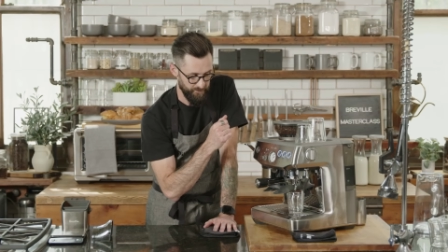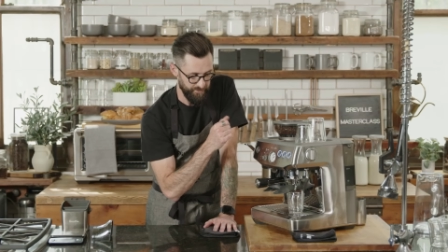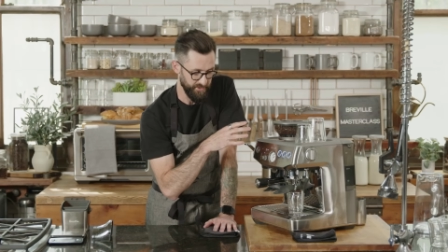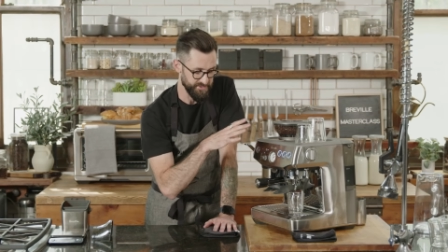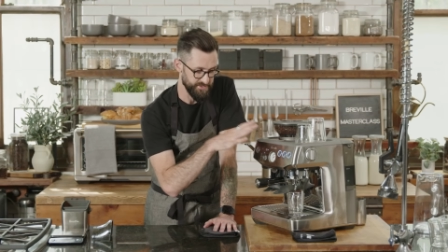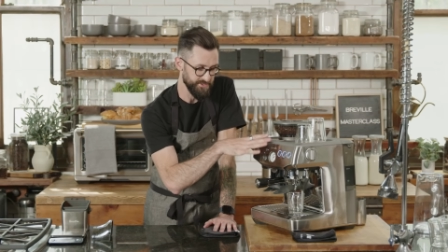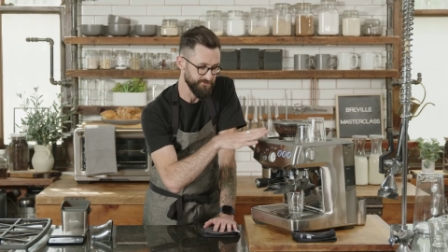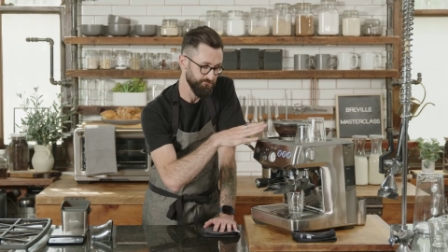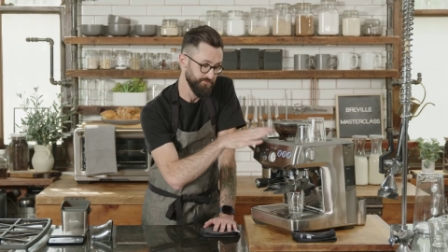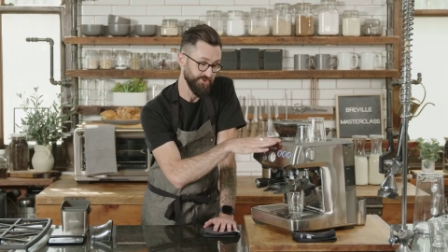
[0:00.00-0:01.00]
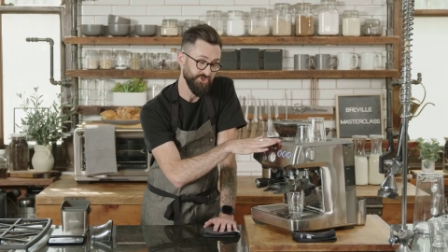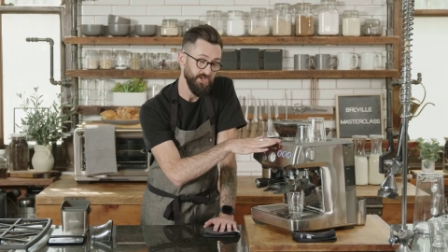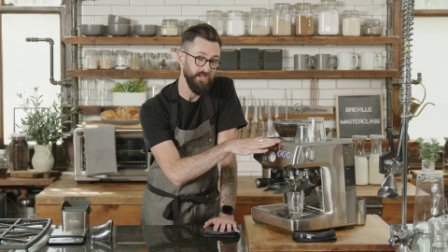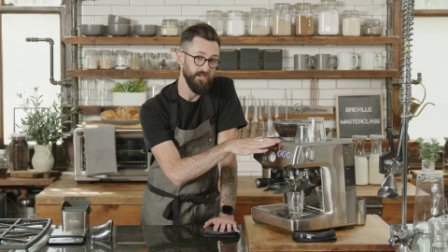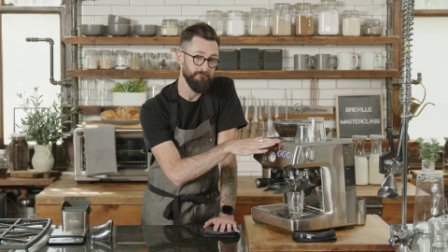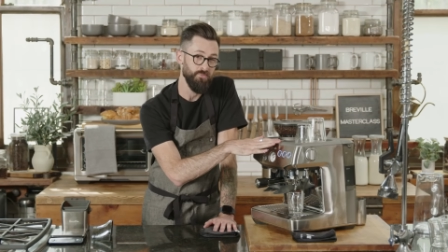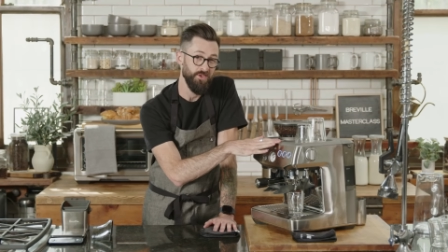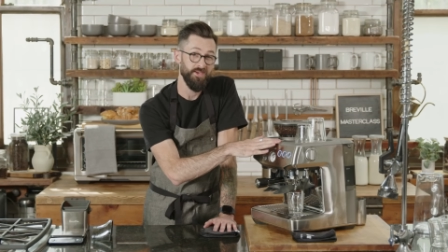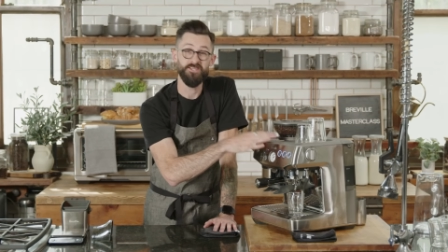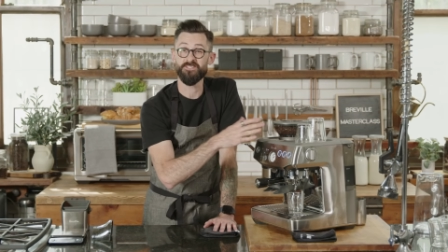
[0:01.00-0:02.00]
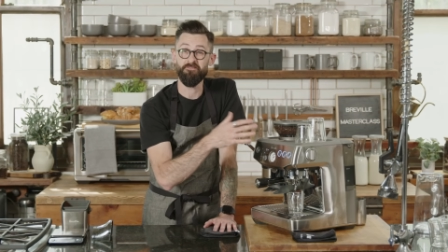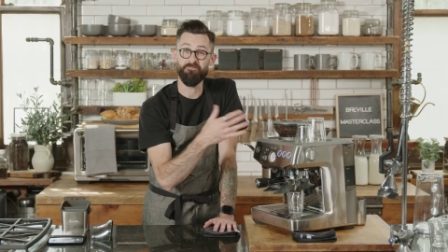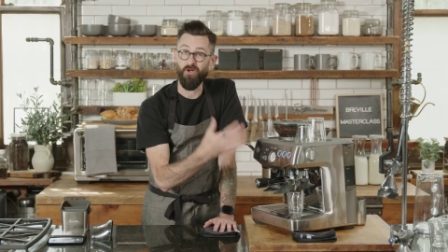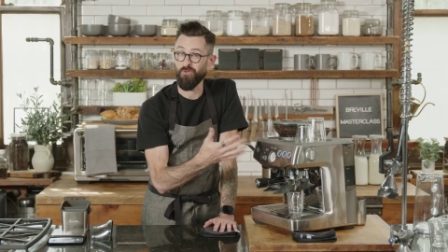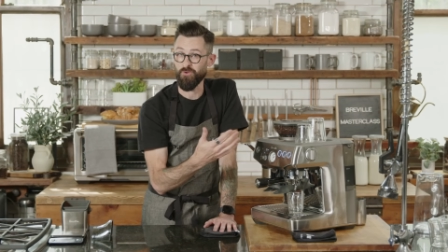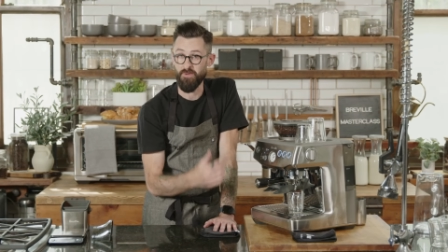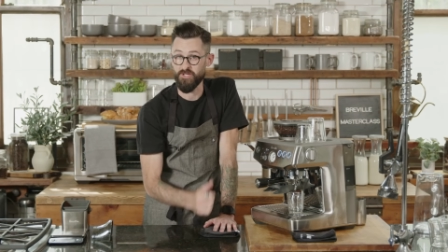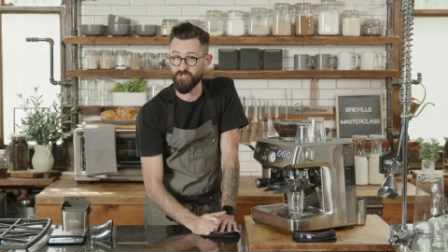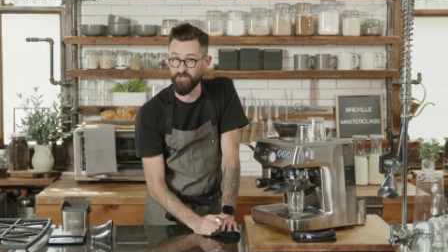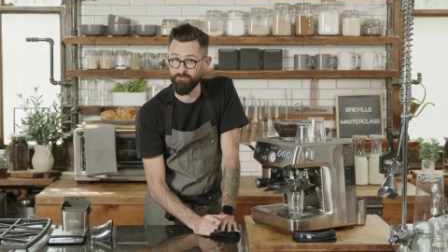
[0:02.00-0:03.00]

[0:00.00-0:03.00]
because this machine is a volumetric